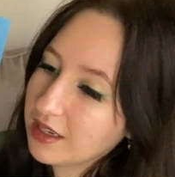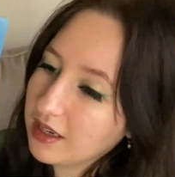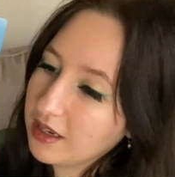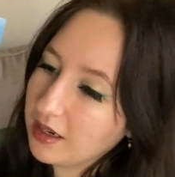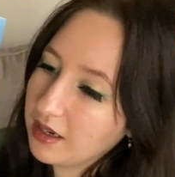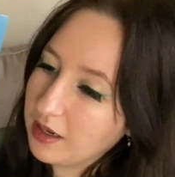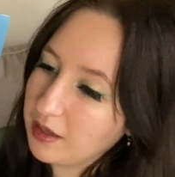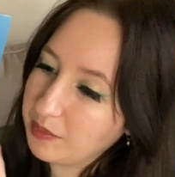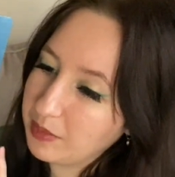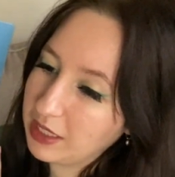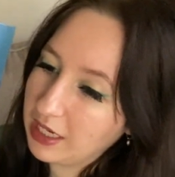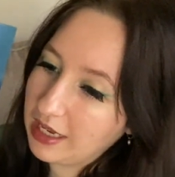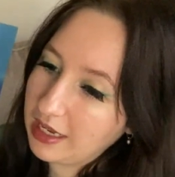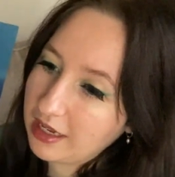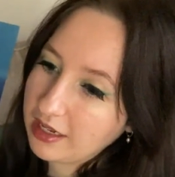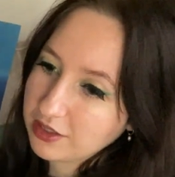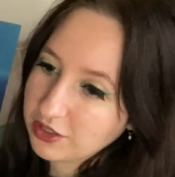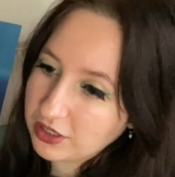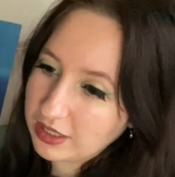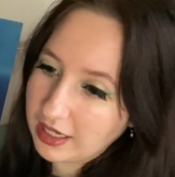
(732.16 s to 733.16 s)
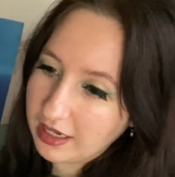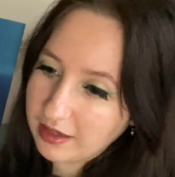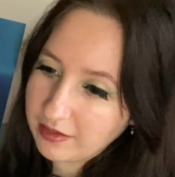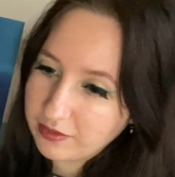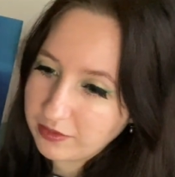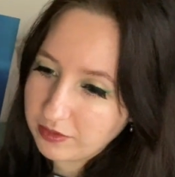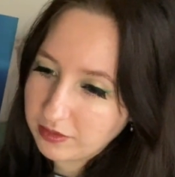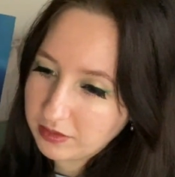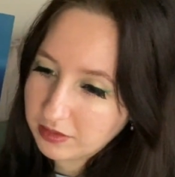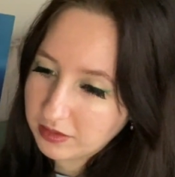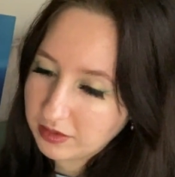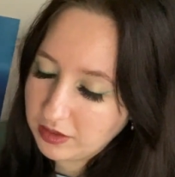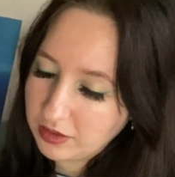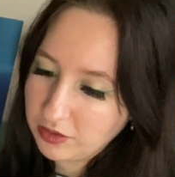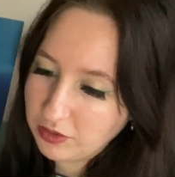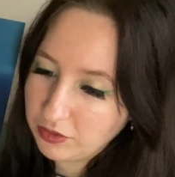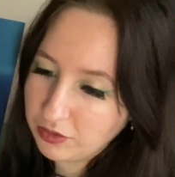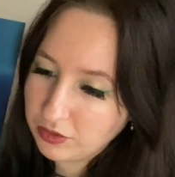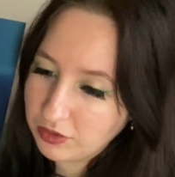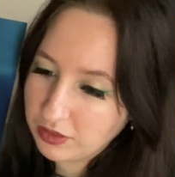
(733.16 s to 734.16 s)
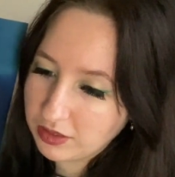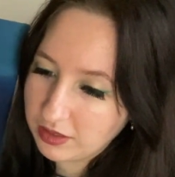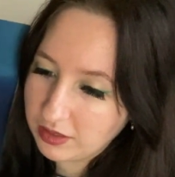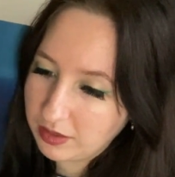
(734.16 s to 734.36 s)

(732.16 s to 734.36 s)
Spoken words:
And I actually have used